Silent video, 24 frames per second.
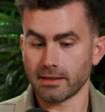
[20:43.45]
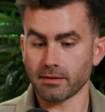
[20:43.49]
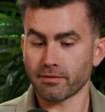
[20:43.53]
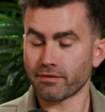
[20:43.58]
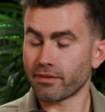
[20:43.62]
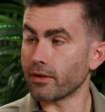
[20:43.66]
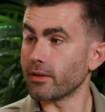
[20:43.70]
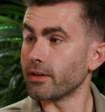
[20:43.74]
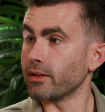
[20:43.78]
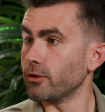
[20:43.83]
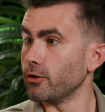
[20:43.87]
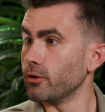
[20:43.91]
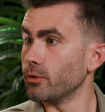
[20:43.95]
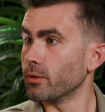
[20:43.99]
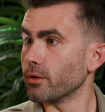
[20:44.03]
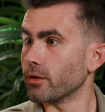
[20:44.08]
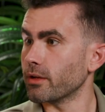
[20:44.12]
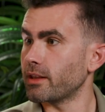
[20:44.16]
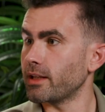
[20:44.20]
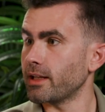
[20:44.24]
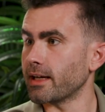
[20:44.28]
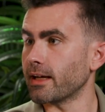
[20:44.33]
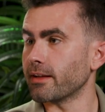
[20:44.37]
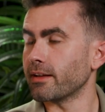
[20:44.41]
a fairly newer
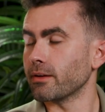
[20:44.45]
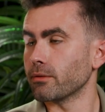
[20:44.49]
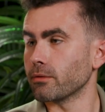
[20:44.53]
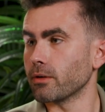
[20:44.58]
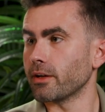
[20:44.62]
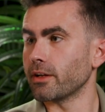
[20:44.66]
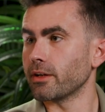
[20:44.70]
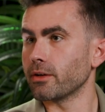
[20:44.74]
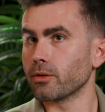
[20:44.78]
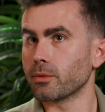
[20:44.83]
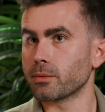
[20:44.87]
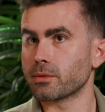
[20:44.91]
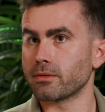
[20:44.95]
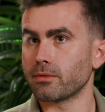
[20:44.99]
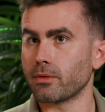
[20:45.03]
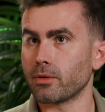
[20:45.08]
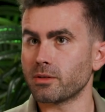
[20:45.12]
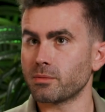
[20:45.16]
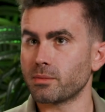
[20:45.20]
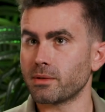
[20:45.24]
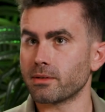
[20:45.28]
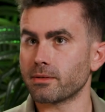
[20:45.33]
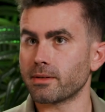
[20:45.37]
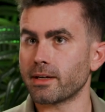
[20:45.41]
thing. I think running groups have
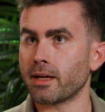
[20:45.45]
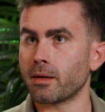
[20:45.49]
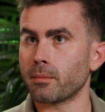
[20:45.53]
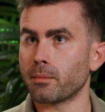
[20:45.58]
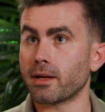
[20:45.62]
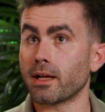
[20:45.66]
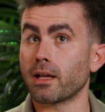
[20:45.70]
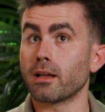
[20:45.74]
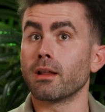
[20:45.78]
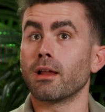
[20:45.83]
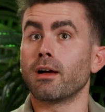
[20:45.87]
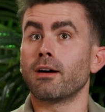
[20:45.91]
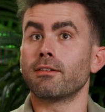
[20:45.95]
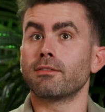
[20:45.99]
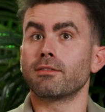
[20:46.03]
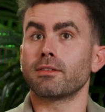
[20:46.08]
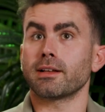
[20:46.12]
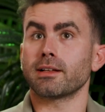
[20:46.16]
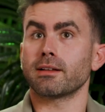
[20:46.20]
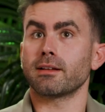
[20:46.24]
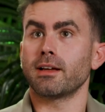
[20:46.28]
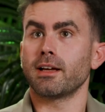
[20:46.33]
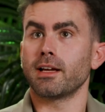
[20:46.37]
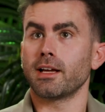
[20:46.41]
always been around, but I love
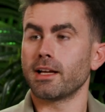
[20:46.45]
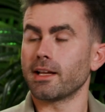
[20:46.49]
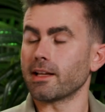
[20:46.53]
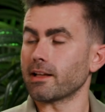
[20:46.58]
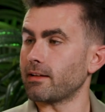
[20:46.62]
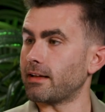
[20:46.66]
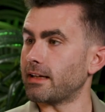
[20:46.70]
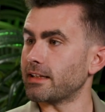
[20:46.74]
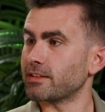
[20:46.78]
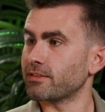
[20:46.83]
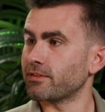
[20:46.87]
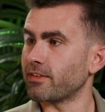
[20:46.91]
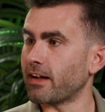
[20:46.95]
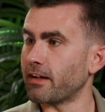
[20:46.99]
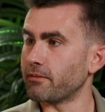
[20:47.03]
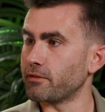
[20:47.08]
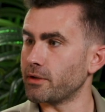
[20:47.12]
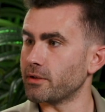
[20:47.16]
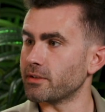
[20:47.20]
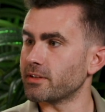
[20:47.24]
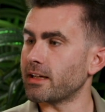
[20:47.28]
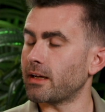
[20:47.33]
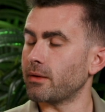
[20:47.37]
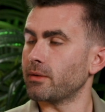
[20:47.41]
like the last 5
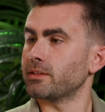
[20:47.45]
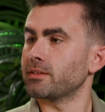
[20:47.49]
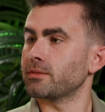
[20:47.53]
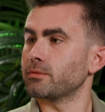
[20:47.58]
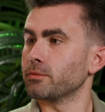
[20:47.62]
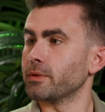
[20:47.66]
years, how it's